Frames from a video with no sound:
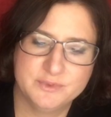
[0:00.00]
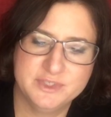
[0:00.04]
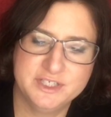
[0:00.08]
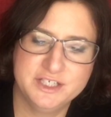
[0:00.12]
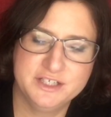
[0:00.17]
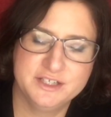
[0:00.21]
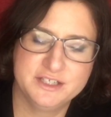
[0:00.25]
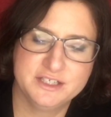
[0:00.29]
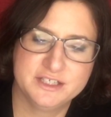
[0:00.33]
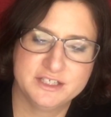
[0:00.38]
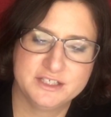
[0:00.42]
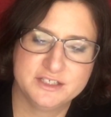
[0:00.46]
One
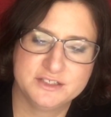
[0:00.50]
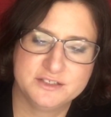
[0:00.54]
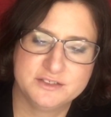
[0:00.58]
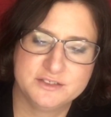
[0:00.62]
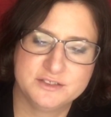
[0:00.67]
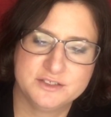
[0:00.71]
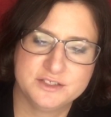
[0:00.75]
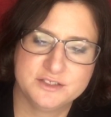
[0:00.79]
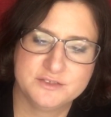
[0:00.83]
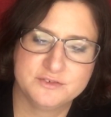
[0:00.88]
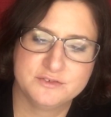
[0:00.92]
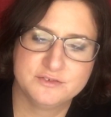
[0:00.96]
of the
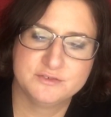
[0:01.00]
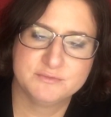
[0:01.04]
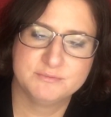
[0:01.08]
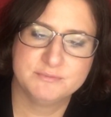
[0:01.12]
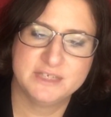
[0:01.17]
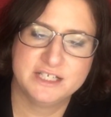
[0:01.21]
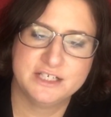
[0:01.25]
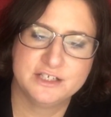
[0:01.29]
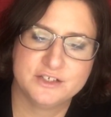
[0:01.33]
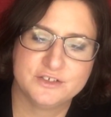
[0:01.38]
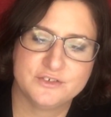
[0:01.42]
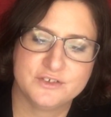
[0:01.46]

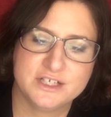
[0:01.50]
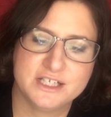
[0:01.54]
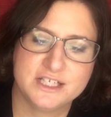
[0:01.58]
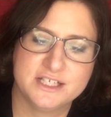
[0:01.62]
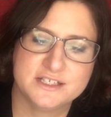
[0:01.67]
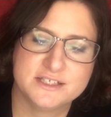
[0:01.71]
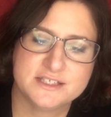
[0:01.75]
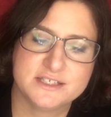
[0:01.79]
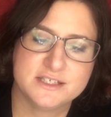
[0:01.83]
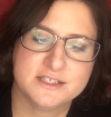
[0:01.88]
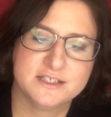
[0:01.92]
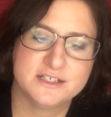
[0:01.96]
main
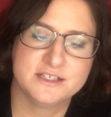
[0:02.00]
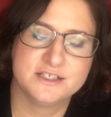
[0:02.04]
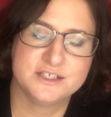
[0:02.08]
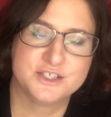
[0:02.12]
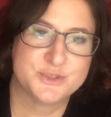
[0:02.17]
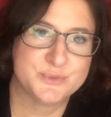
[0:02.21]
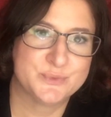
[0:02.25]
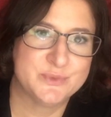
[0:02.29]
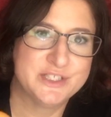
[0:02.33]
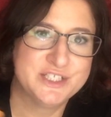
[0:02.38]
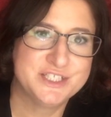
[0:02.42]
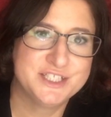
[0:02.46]
ingredients in it
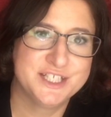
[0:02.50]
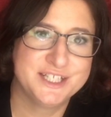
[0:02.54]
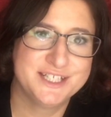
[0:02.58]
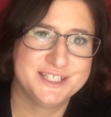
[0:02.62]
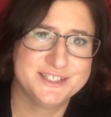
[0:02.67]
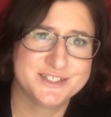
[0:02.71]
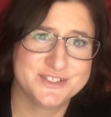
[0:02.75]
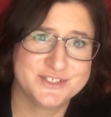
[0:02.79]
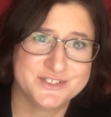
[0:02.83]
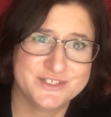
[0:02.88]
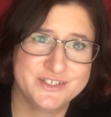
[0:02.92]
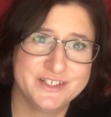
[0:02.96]
is witch
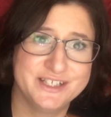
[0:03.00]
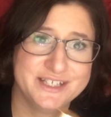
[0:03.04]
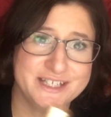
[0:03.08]
hazel,